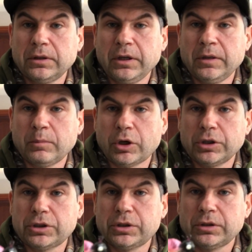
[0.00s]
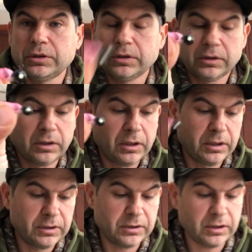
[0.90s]
in March,
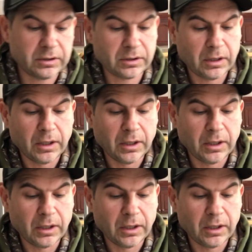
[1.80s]
is this.